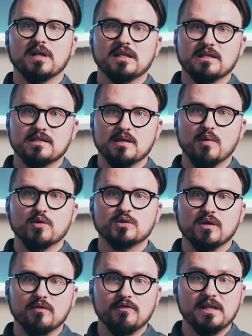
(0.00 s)
that is the most
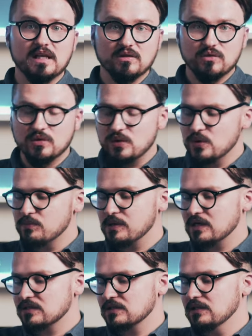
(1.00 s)
convenient to you
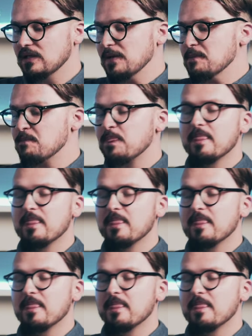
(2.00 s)
personally.